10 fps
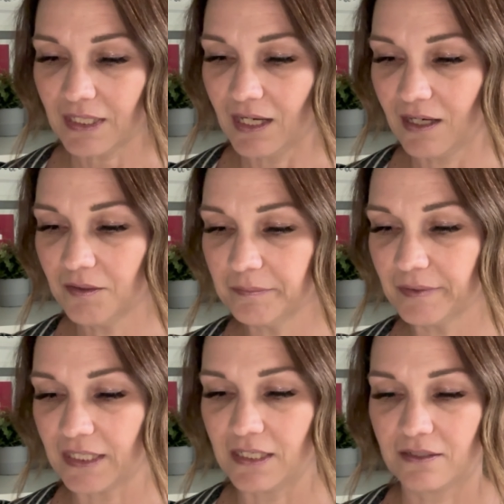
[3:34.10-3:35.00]

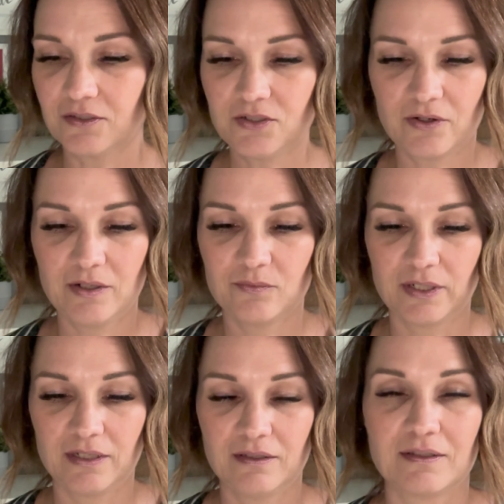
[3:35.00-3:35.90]
Another great
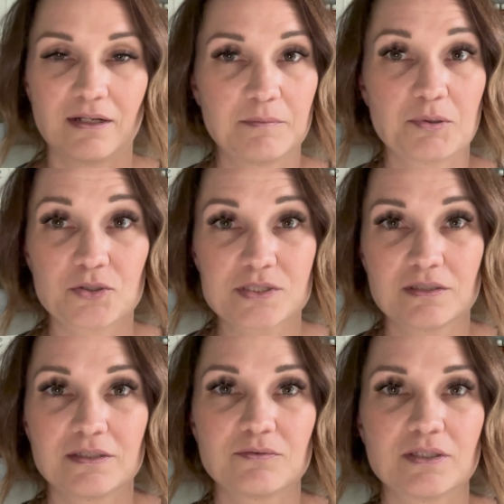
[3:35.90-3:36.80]
way that I
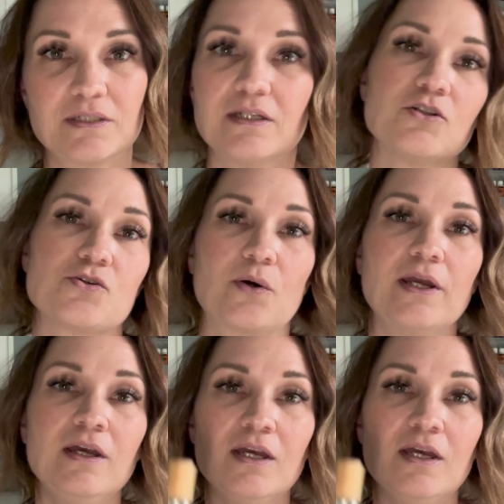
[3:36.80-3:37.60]
personally really enjoy